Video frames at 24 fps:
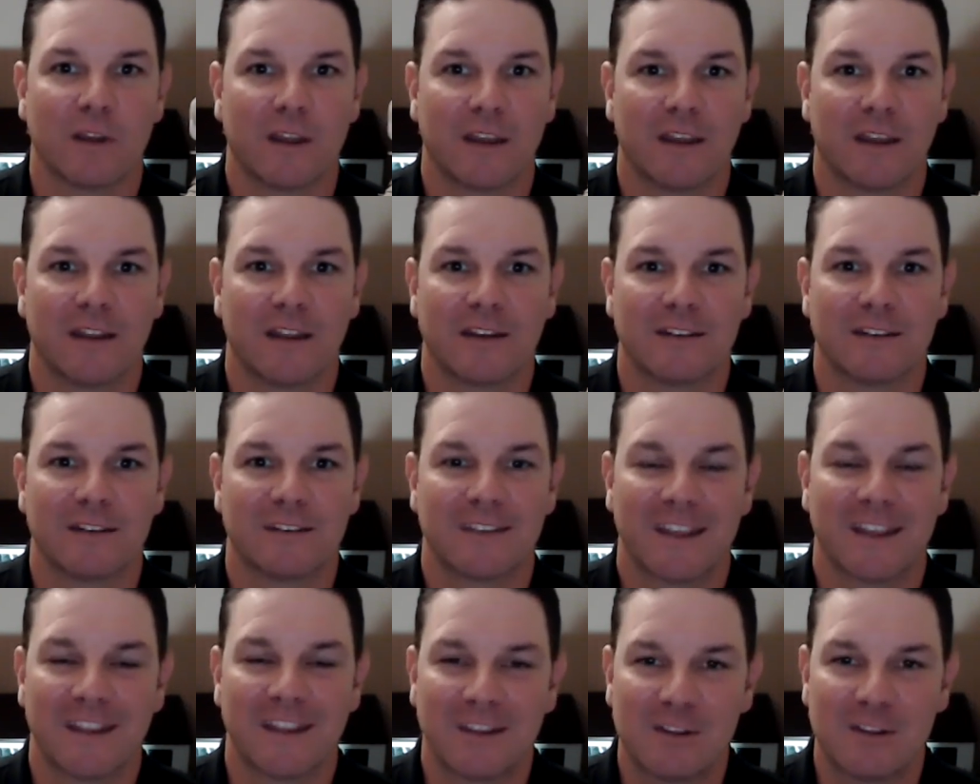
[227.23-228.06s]
and
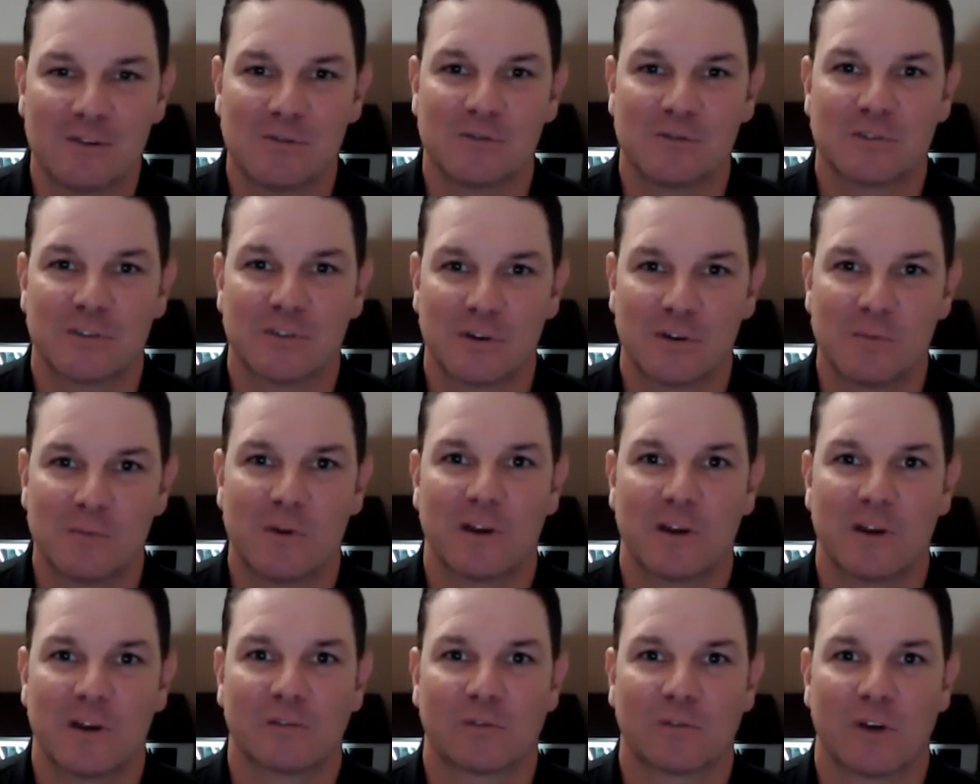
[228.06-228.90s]
thank you so
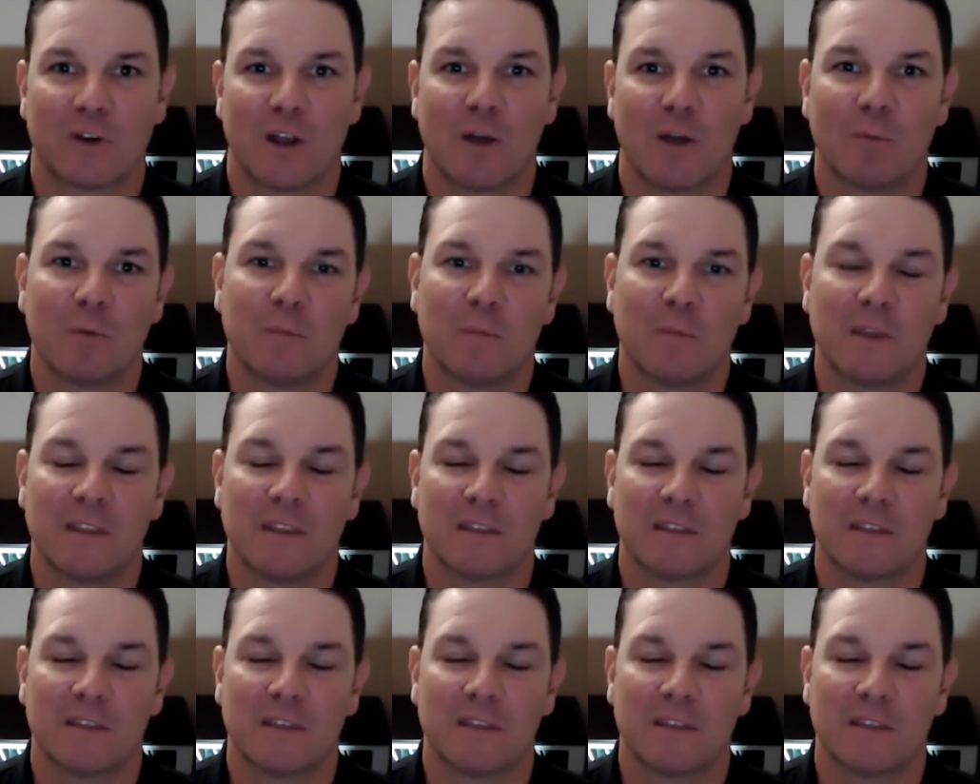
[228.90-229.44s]
much for helping me